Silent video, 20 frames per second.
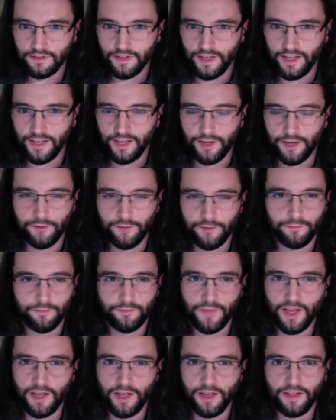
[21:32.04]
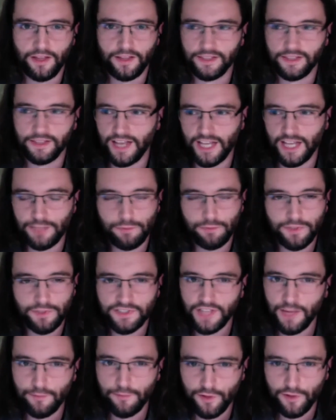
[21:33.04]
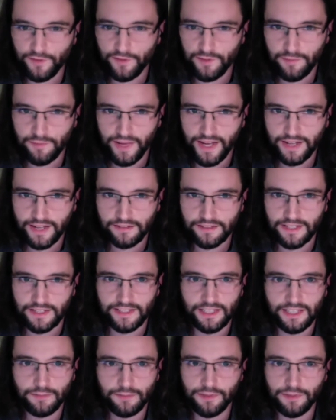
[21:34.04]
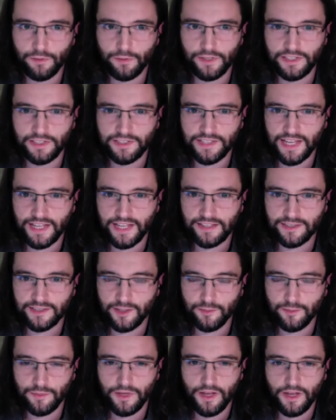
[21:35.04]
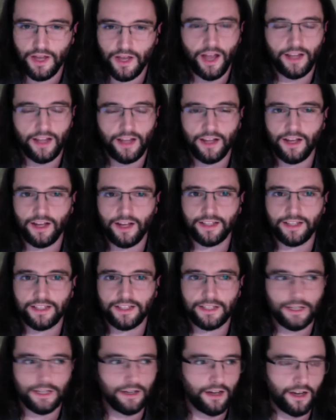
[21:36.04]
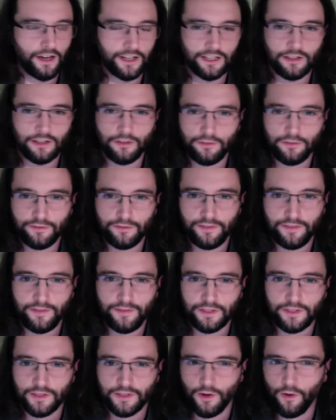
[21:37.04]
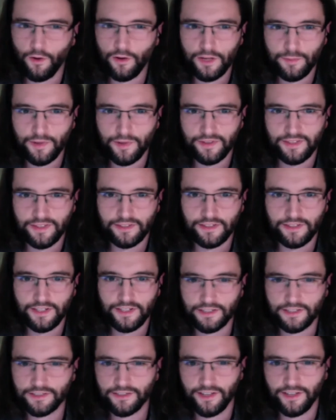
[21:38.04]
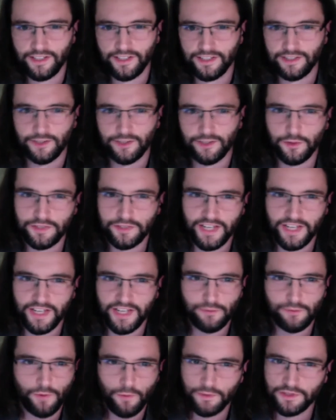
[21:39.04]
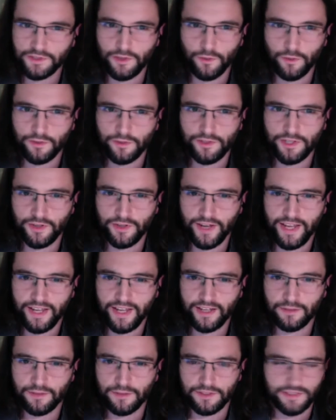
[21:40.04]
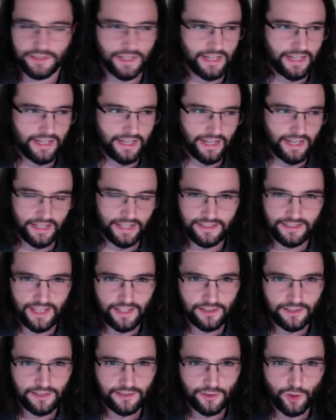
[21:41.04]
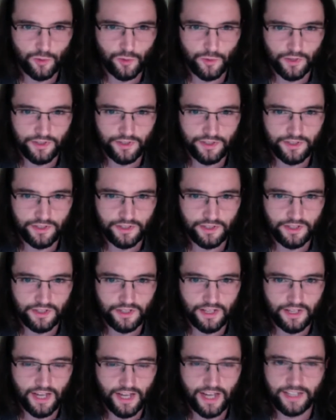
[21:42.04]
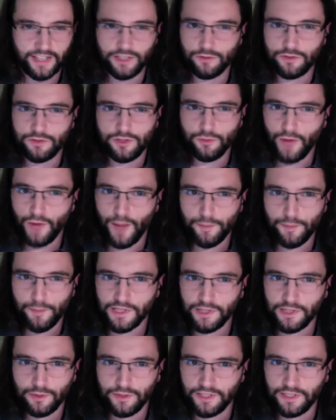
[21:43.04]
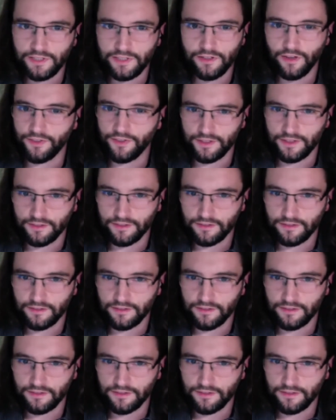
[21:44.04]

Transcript: Like, Casper's not moving back. There's a little bit where he stands up. Like, I'd love if you could talk about this kind of silent negotiation. What was going through your head? Because it says so much and you do absolutely nothing,